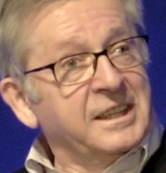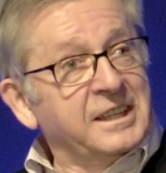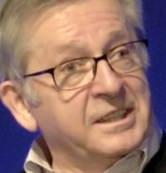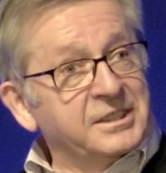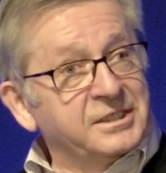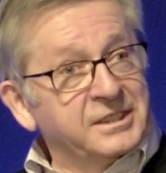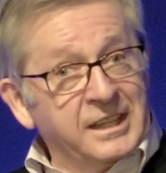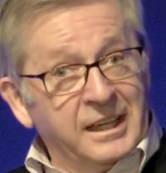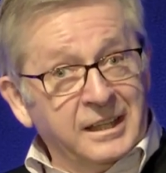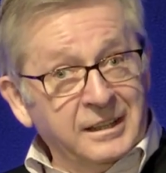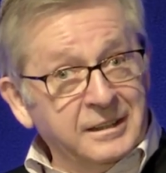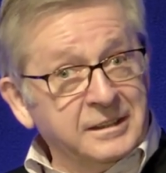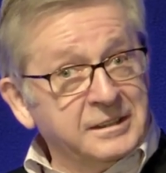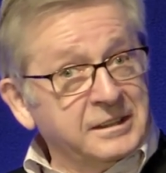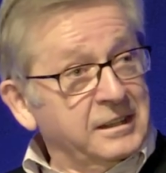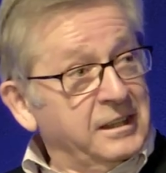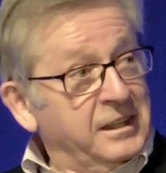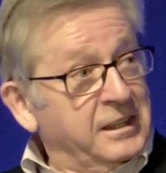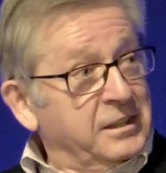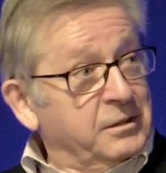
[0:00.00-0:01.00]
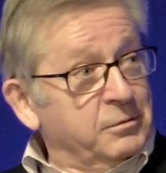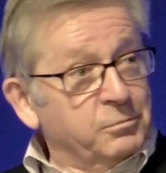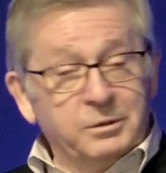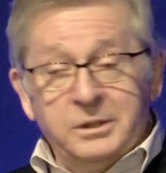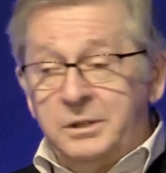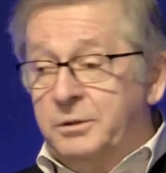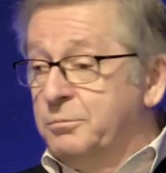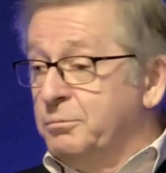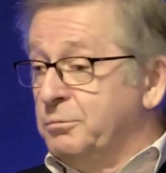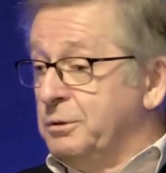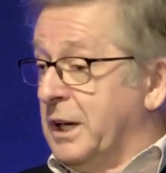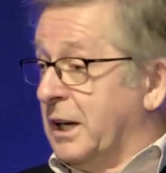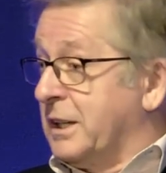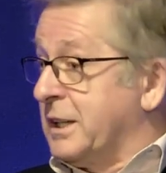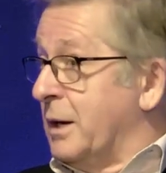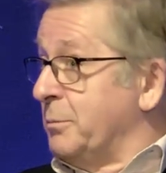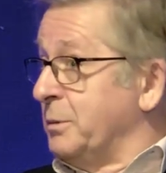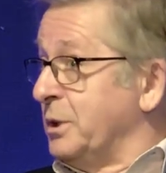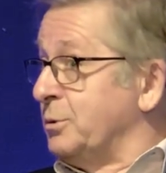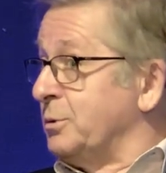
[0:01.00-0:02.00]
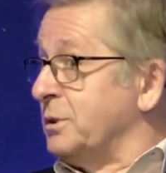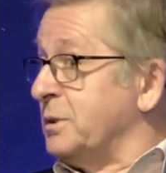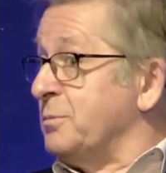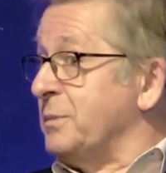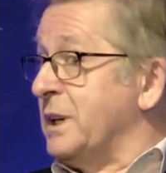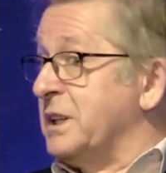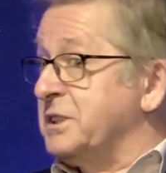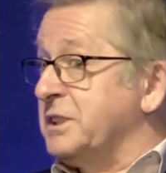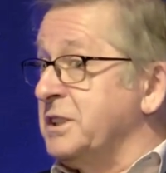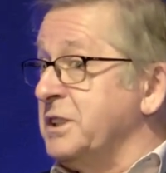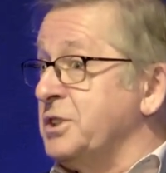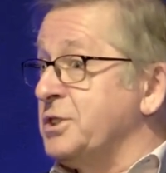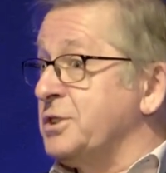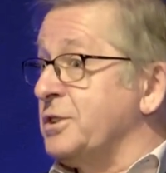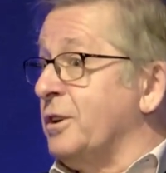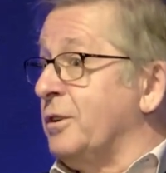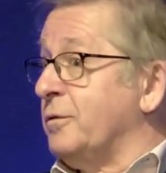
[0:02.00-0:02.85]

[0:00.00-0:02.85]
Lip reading: And suddenly, we are coming to the message